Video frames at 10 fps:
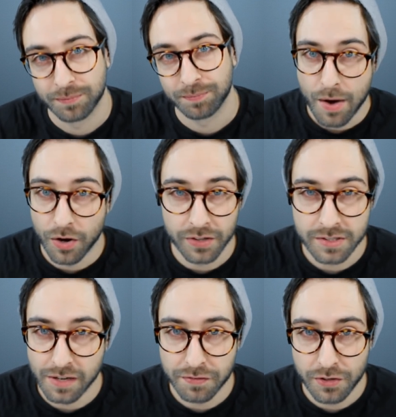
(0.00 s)
Now all that's
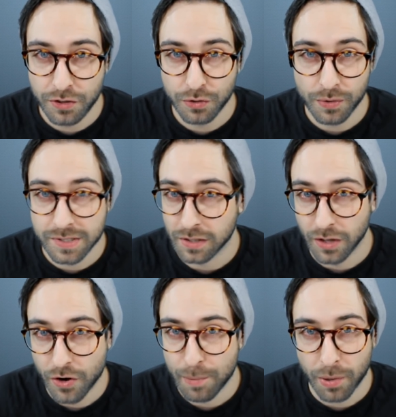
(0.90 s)
left to do is to
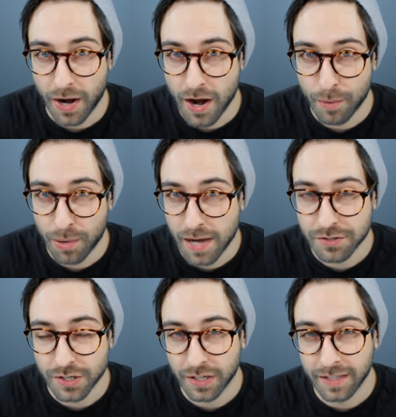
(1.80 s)
load up our AR
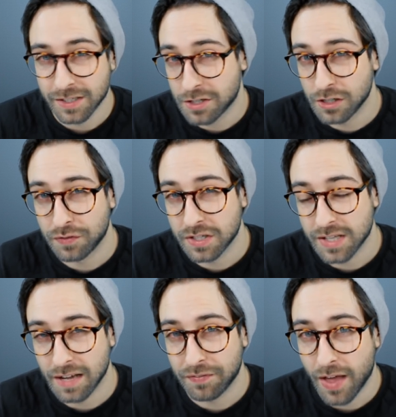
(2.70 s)
browser and to search for
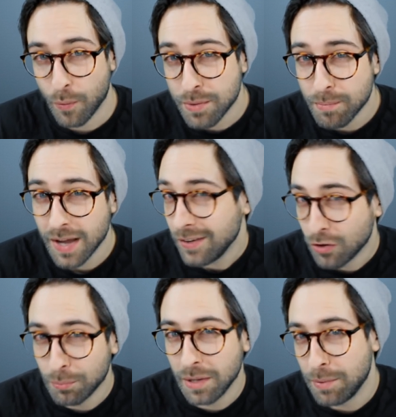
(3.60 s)
stuff that we might
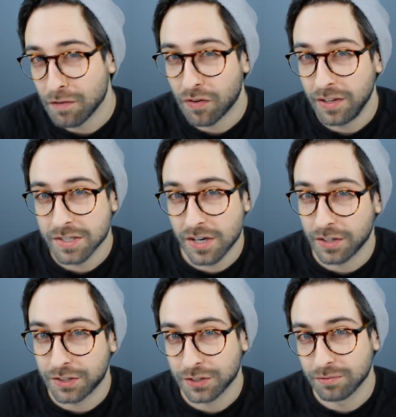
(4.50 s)
normally be afraid to search.